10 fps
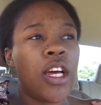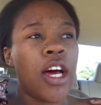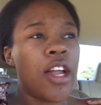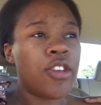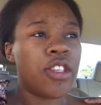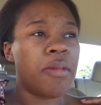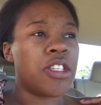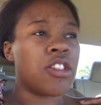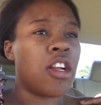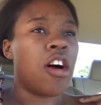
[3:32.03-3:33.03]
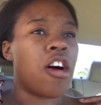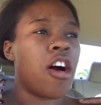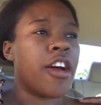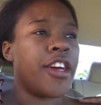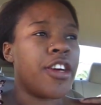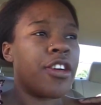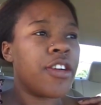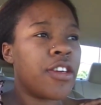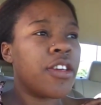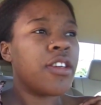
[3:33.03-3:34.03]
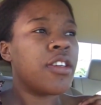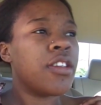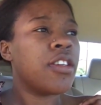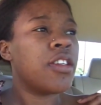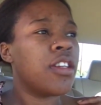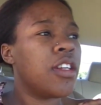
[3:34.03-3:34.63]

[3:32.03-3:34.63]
I don't see my sister-in-law car here. It's me.